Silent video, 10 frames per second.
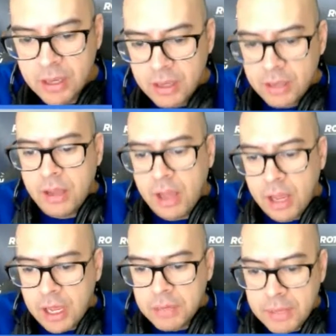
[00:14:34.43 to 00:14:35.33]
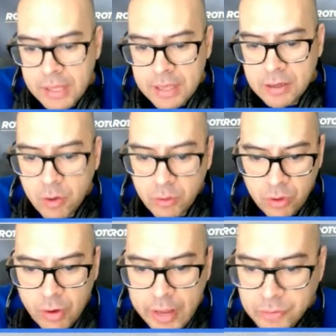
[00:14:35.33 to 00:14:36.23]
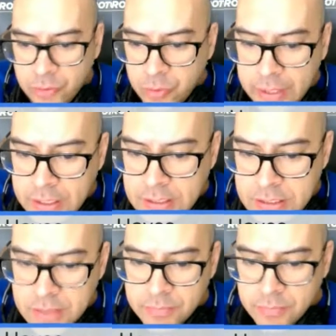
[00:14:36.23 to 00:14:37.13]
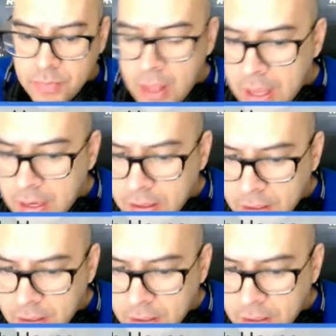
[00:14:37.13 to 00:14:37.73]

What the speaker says: and no Andrew Wiggins, and I